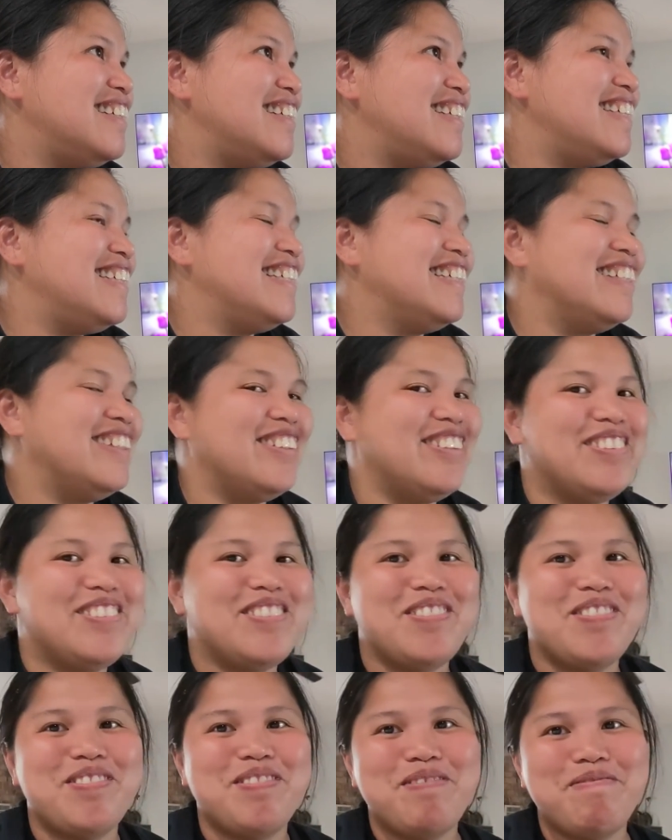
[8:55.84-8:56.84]

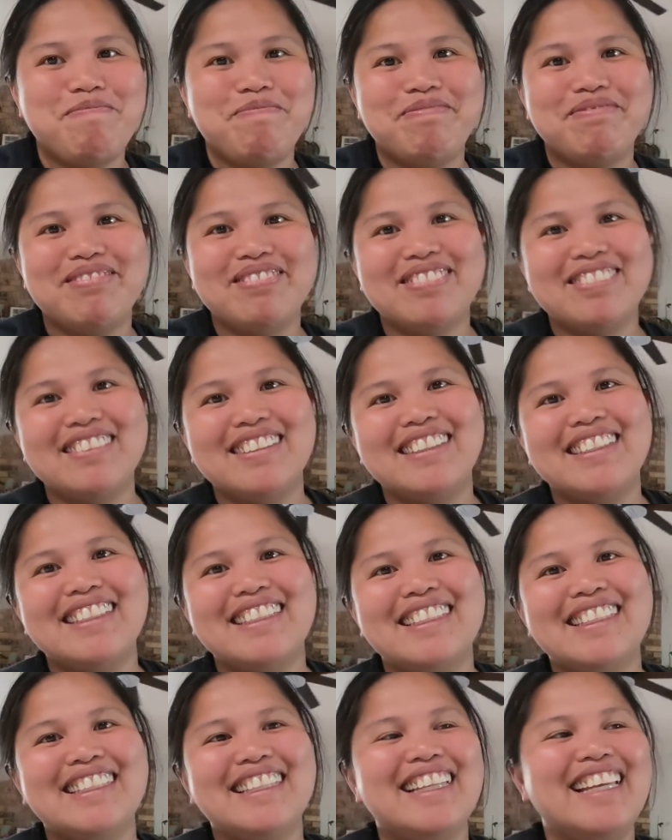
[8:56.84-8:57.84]
cabbage.
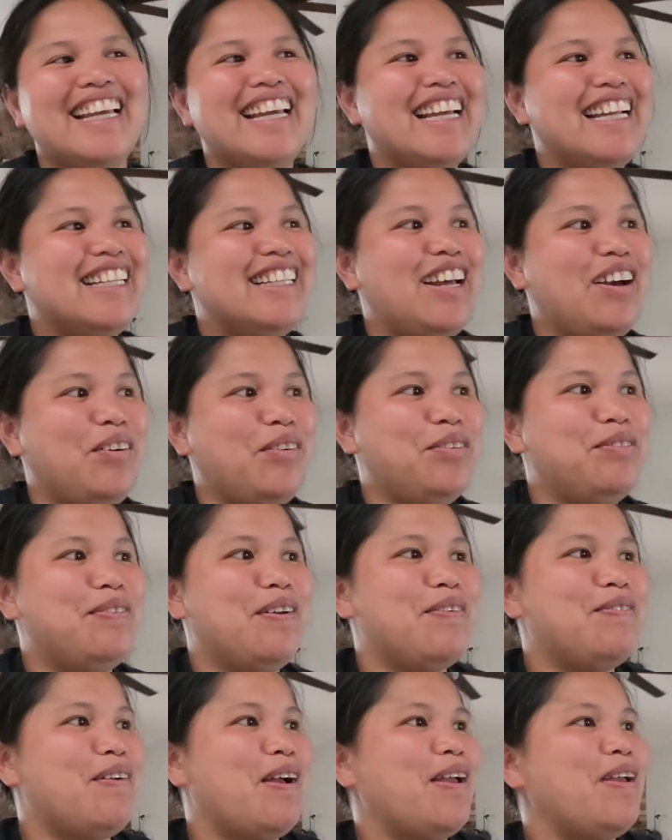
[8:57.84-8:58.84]
That would
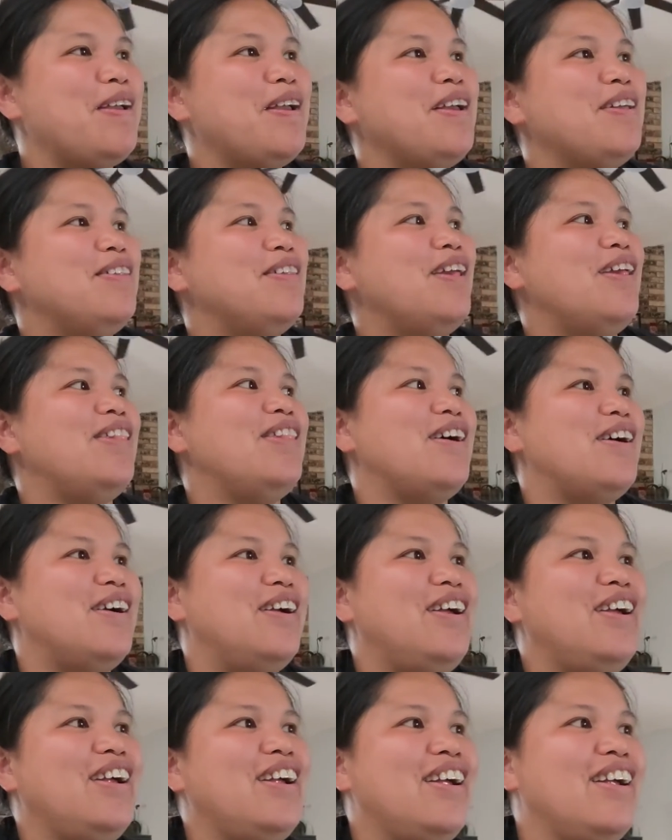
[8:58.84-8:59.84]
be my
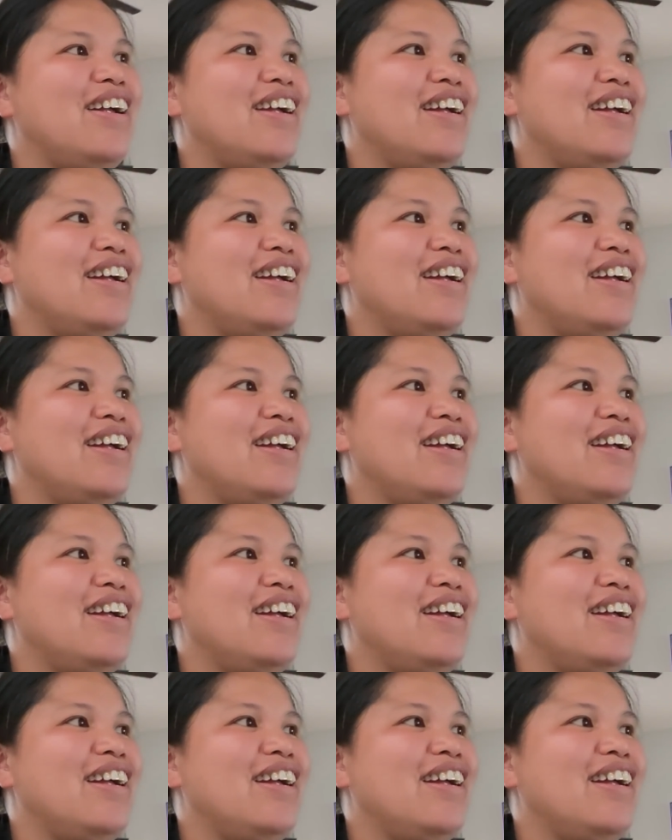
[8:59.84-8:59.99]
dinner.